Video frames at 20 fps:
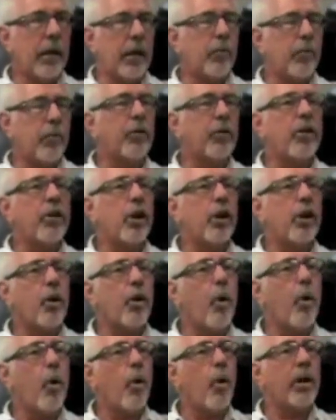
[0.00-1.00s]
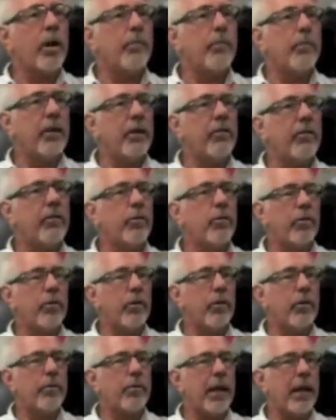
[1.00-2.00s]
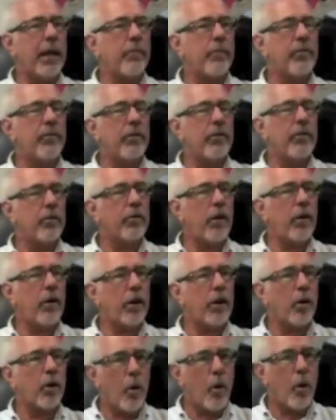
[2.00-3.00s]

it wasn't the core. The paint business was not the